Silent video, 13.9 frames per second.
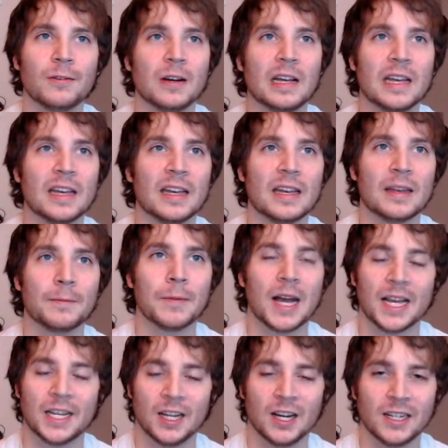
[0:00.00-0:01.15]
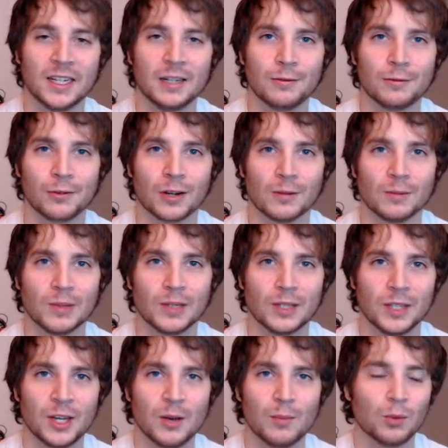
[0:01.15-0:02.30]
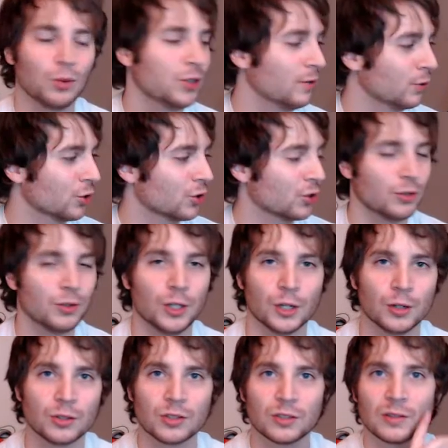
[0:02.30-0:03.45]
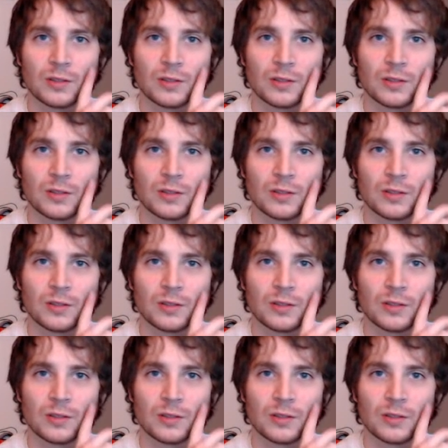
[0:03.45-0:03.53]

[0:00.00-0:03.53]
Ayane from Multiverse Studios,